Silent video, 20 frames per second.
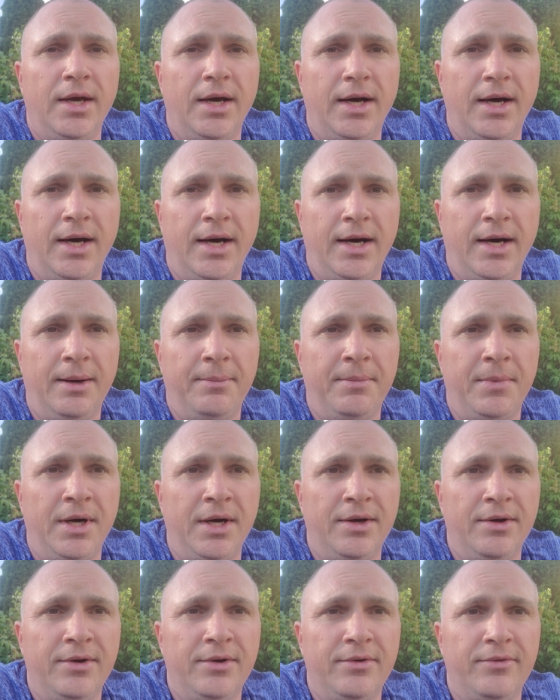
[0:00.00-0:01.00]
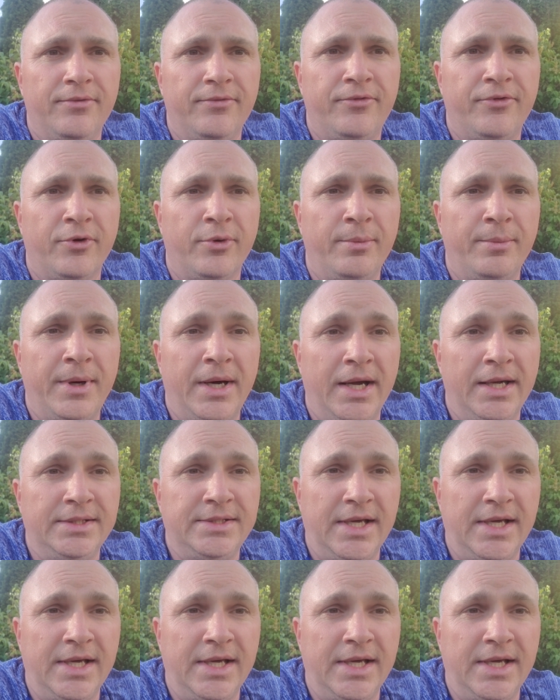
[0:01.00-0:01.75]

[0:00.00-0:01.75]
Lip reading: for my